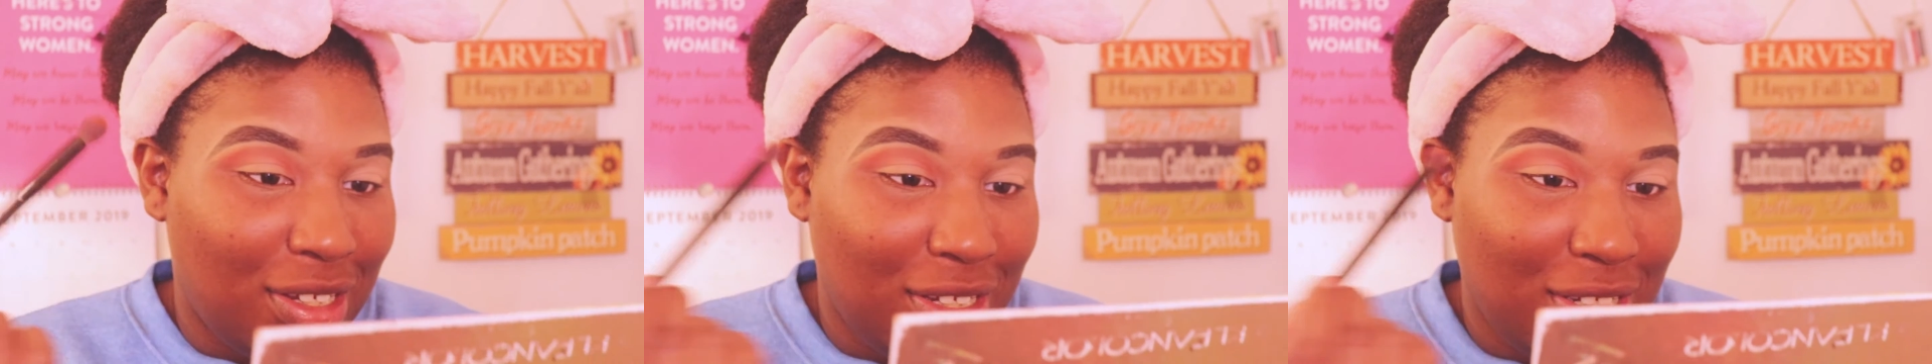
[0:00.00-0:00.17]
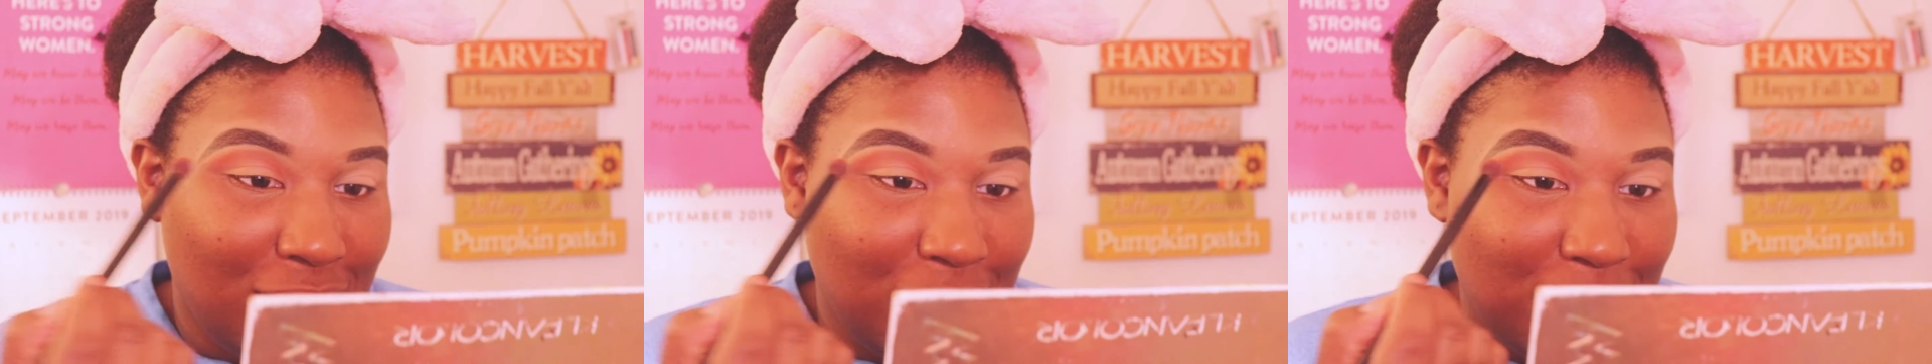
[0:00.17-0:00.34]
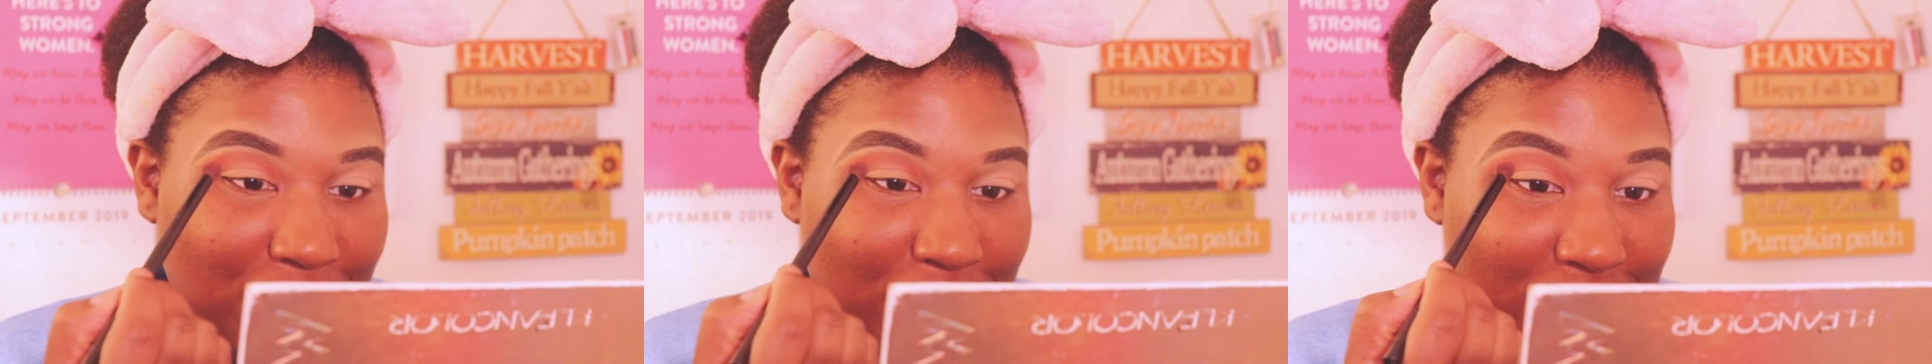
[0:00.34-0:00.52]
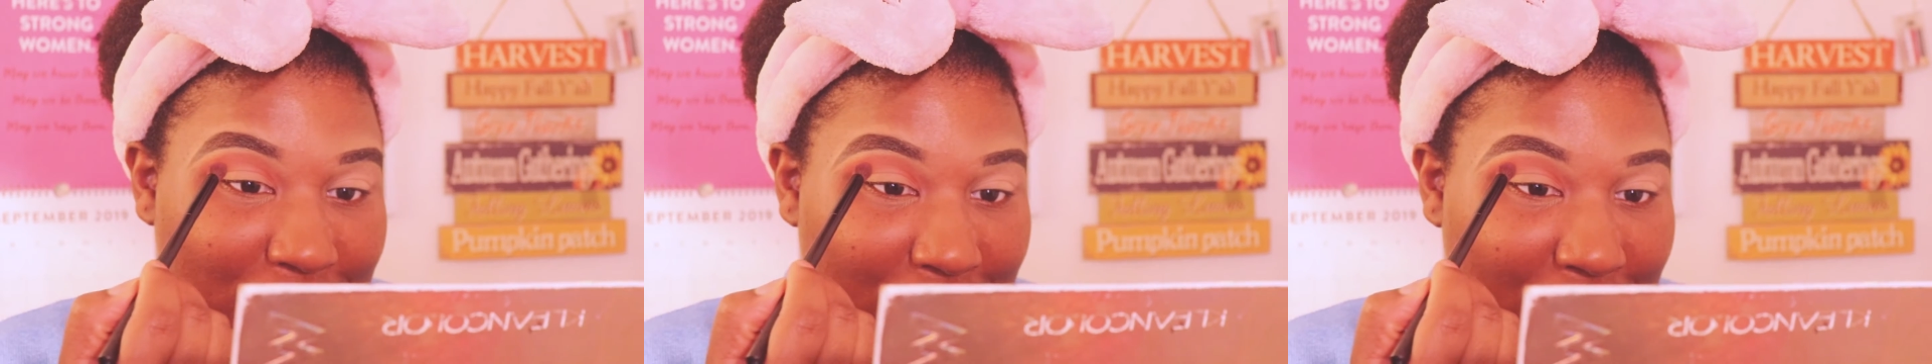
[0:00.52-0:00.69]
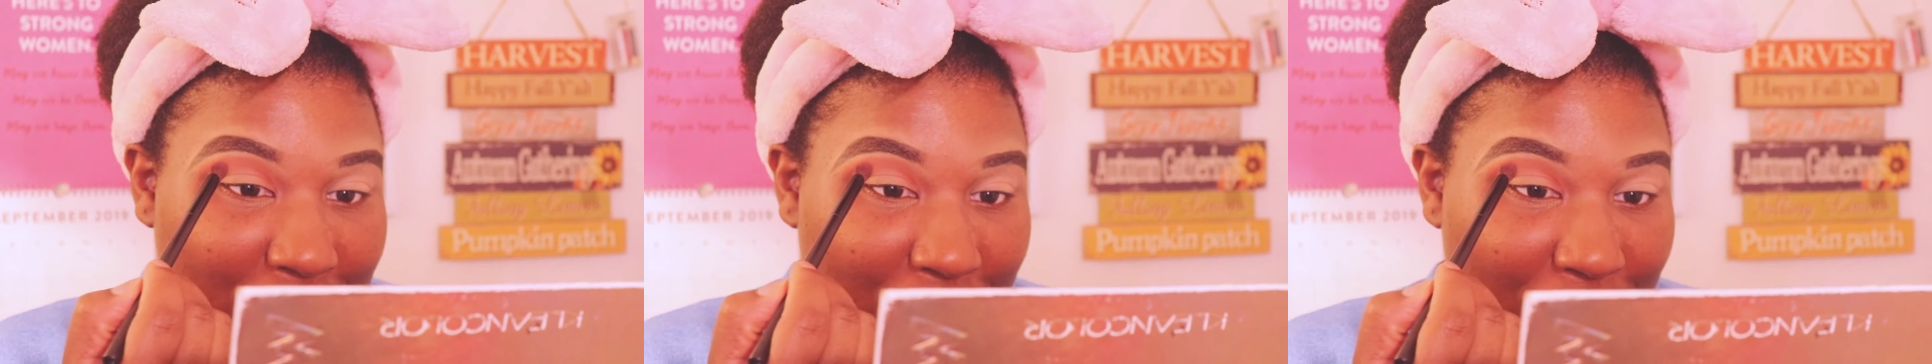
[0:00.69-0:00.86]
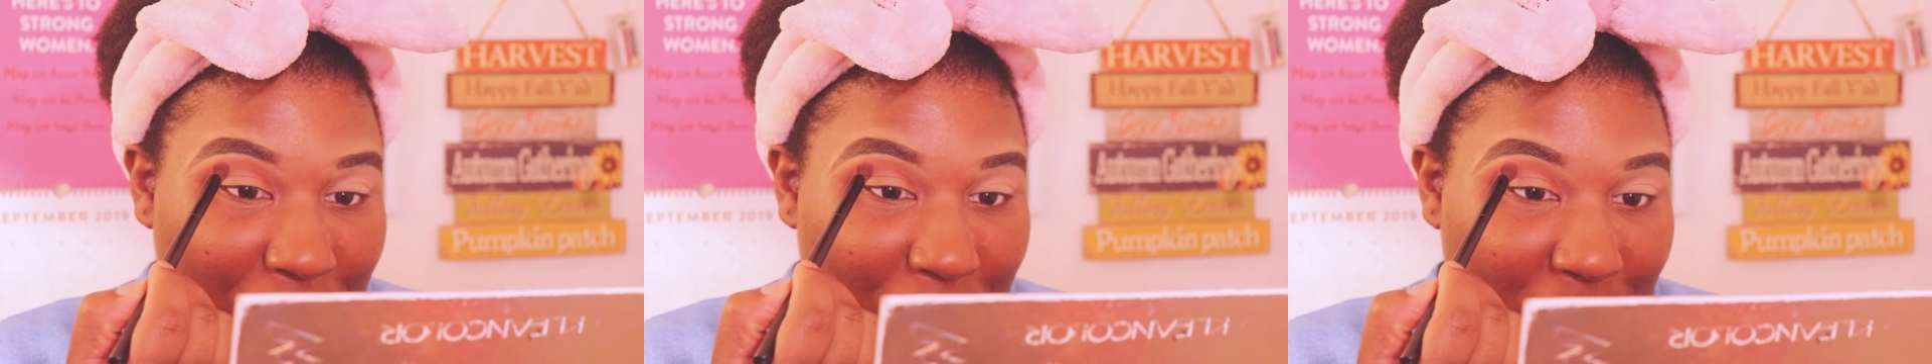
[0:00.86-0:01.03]
um
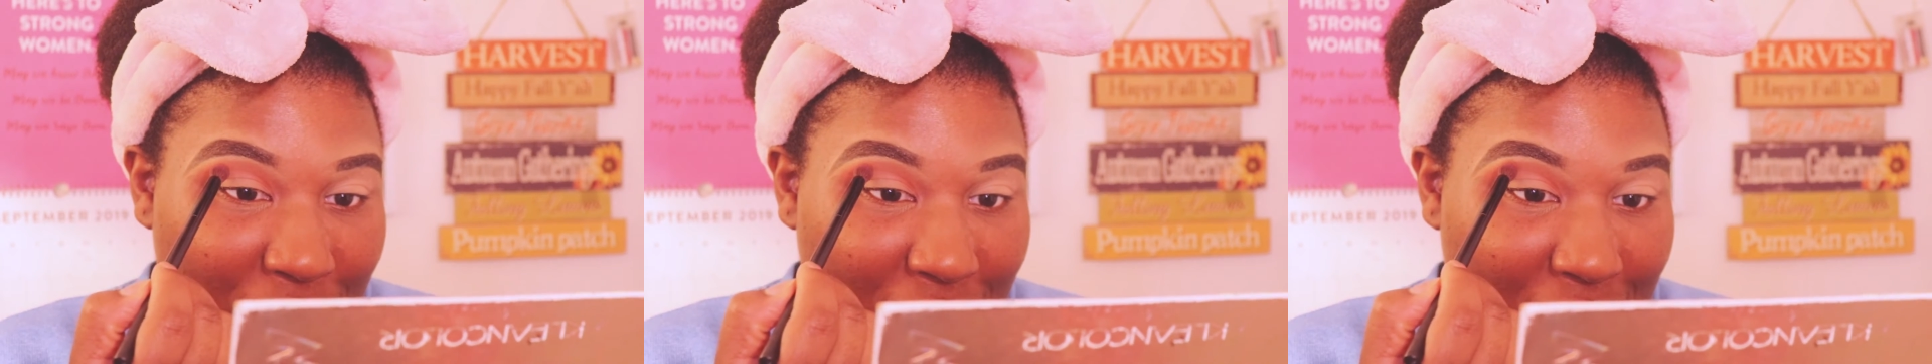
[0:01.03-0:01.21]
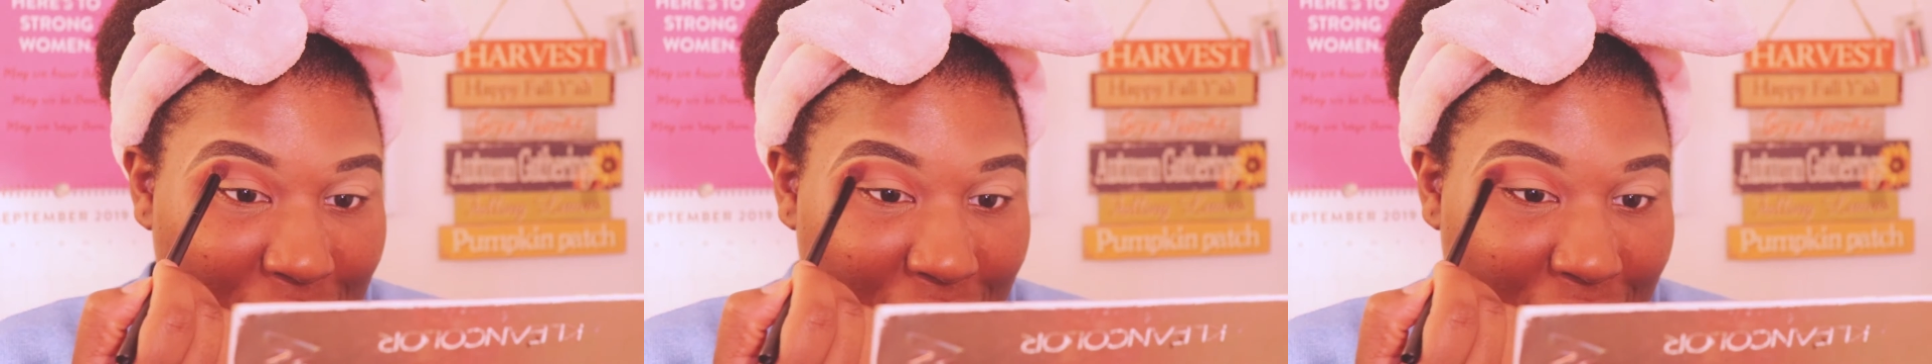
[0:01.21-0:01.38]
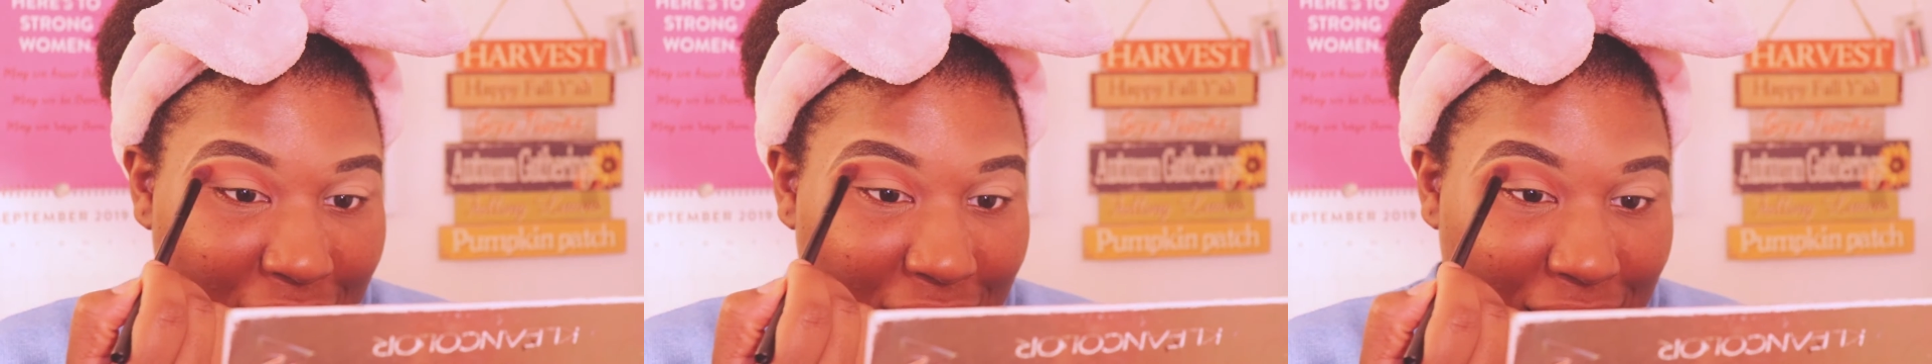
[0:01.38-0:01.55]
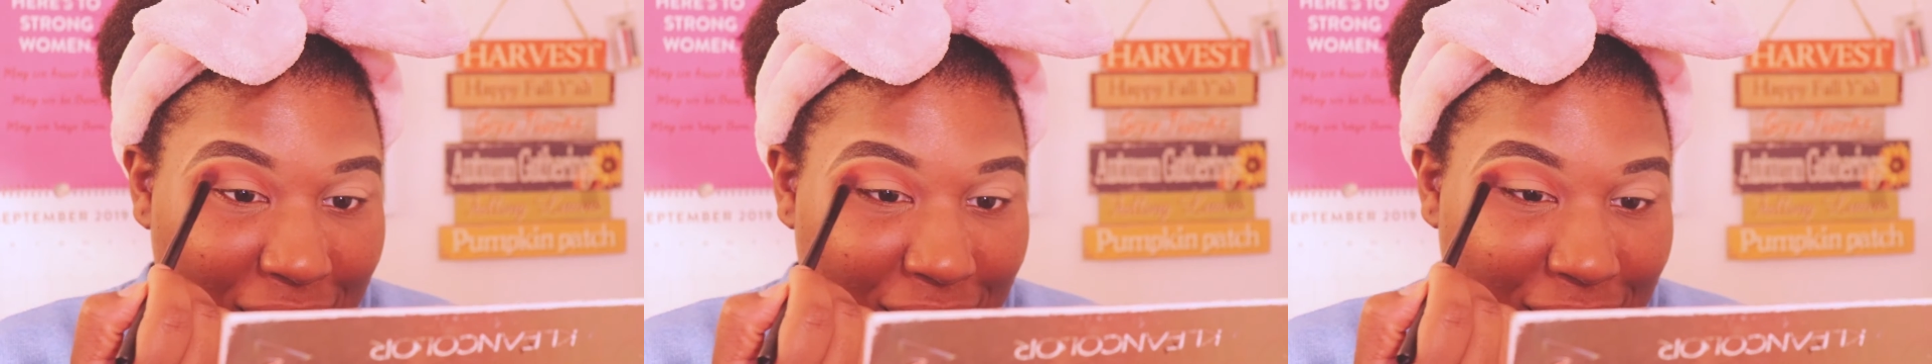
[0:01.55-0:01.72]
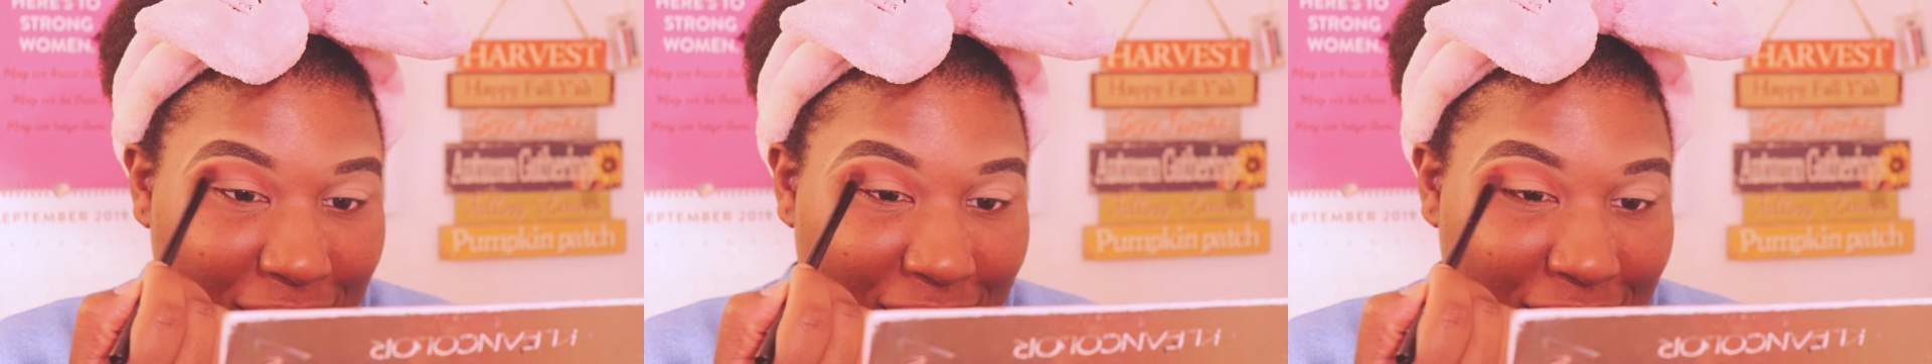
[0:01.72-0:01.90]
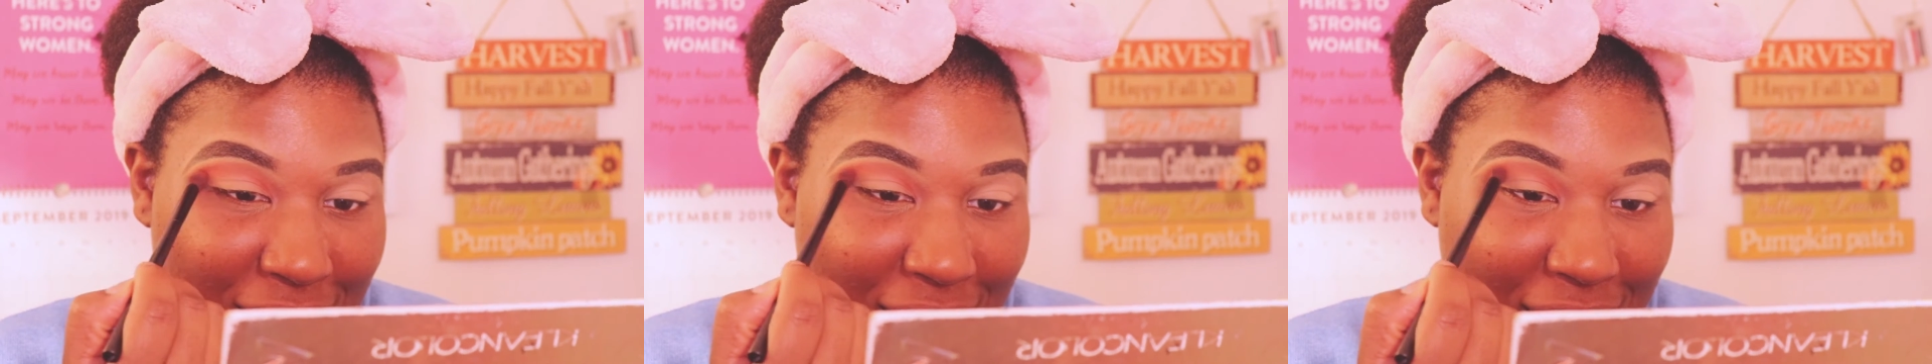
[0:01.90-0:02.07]
scared for
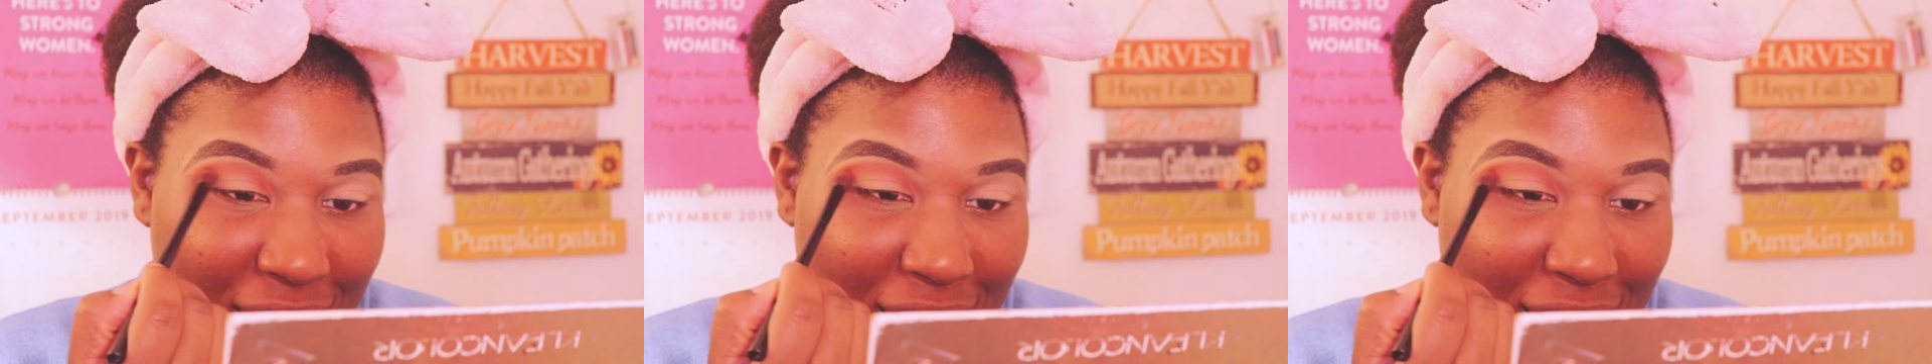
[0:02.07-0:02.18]
life.